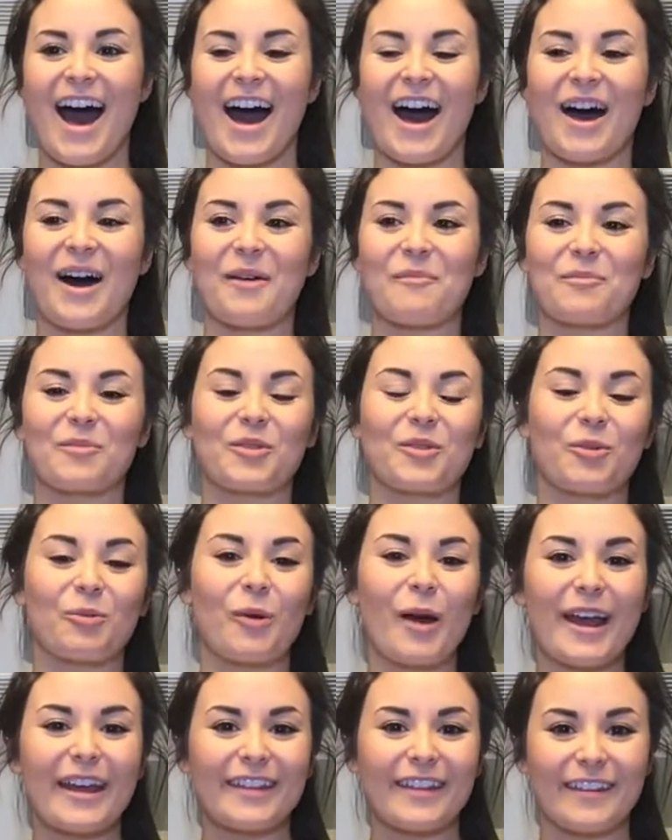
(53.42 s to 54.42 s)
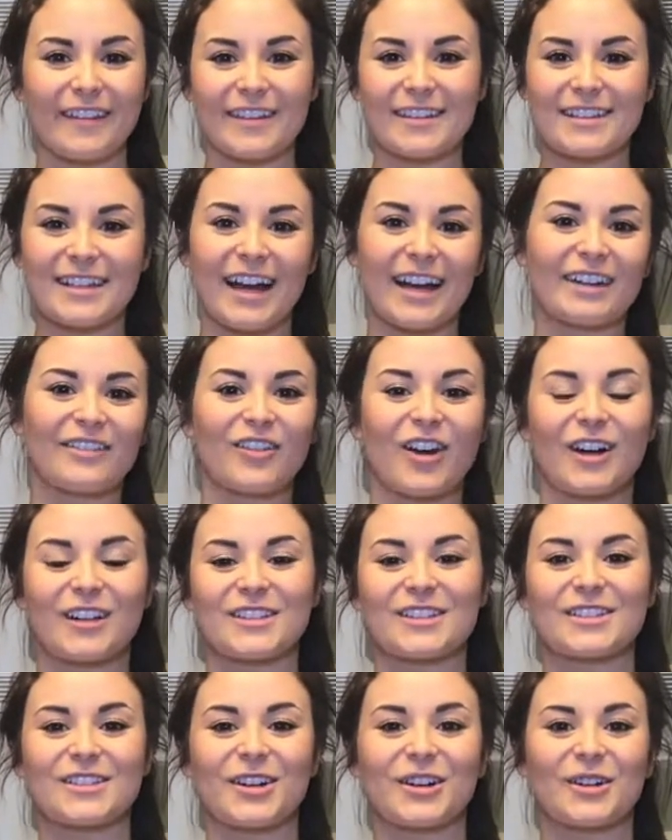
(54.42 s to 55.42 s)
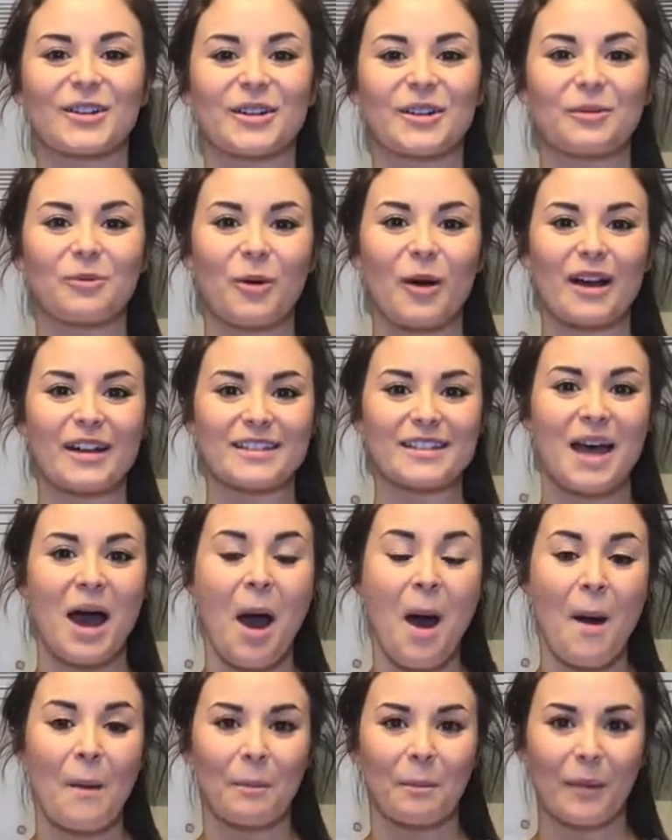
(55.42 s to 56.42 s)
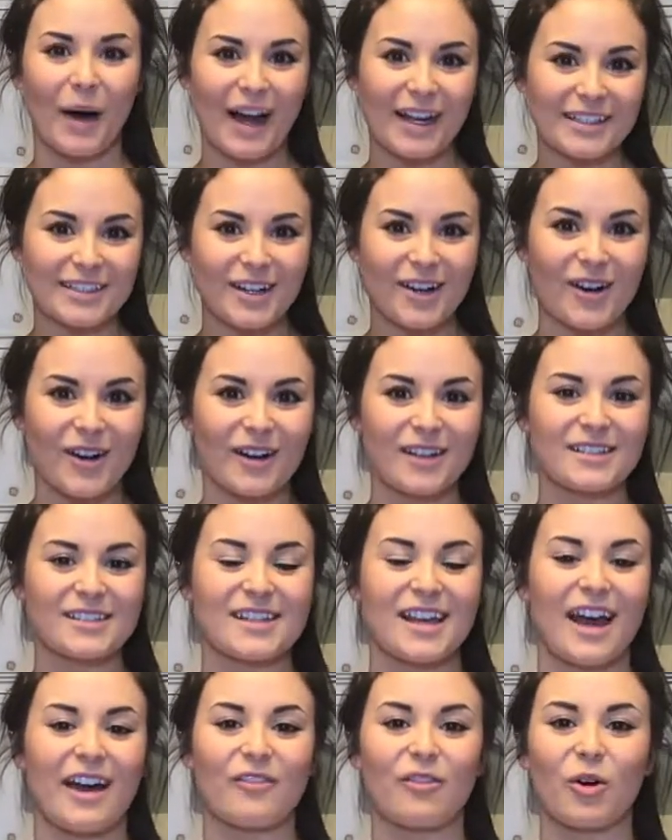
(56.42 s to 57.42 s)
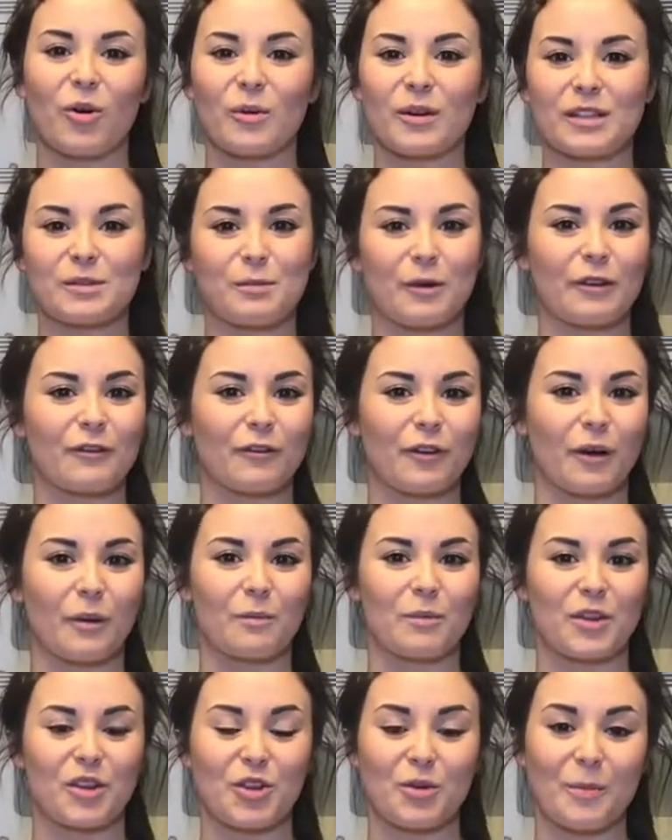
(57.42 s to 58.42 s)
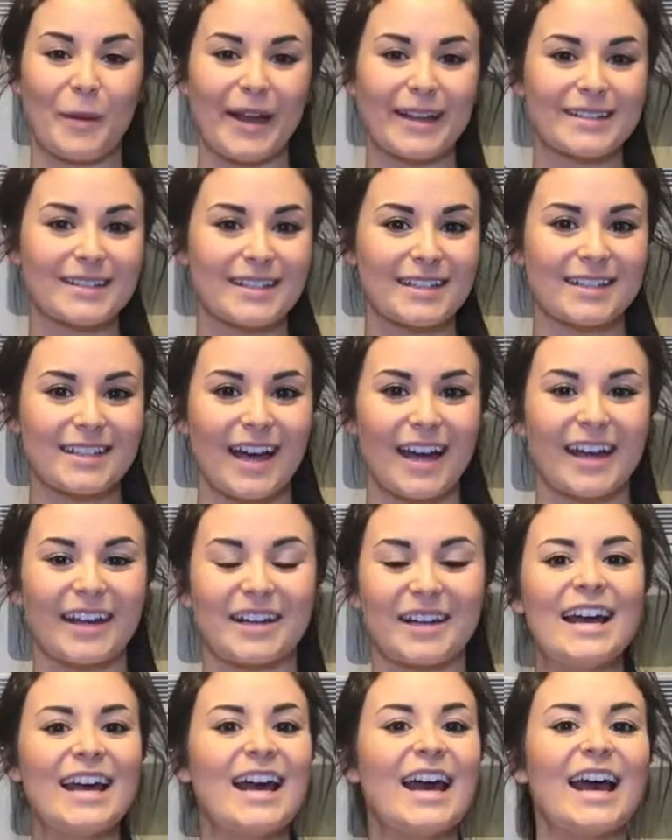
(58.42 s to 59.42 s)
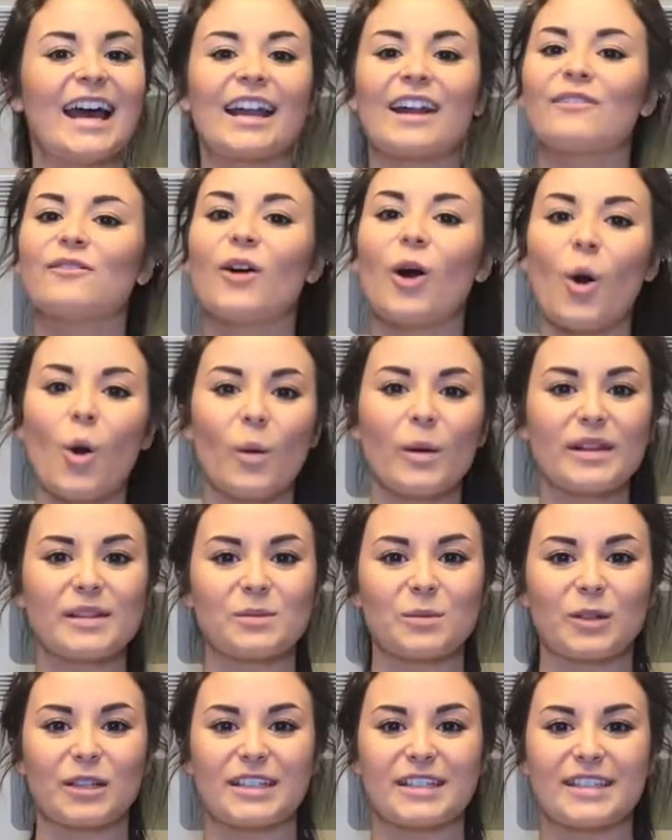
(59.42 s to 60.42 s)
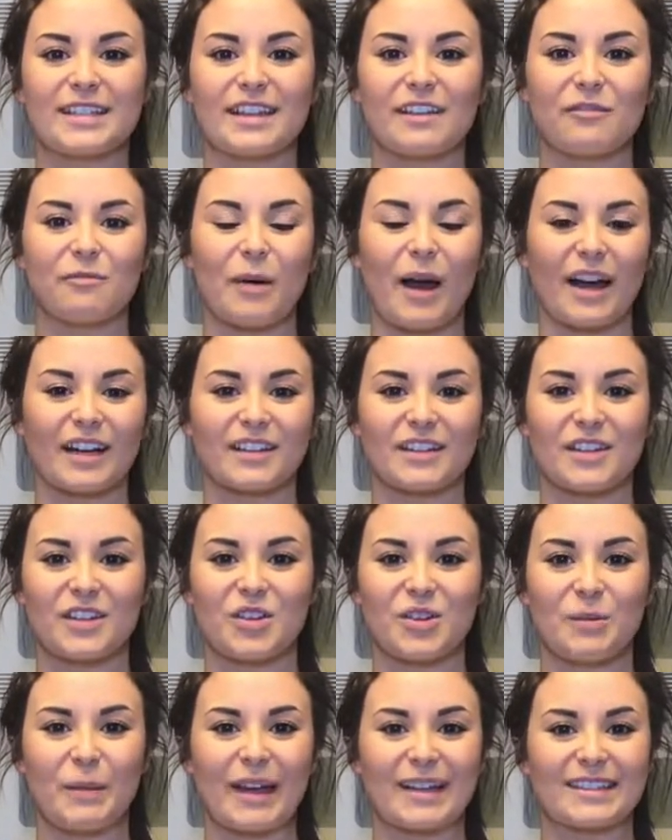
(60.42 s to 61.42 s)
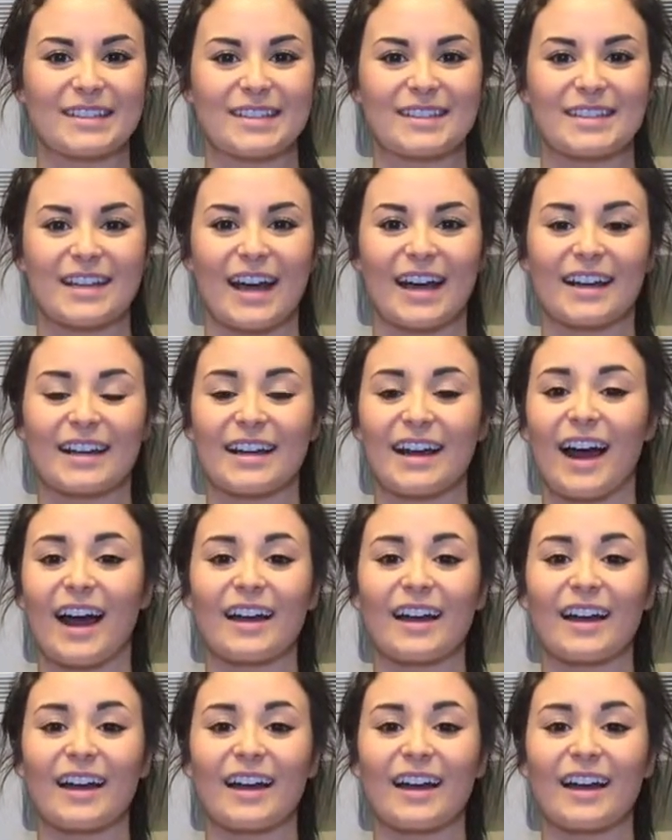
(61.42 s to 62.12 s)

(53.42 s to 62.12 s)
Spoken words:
The way that this kind of got started was my dogs have always been from the Humane Society, and I've always wanted to give back to the Humane Society.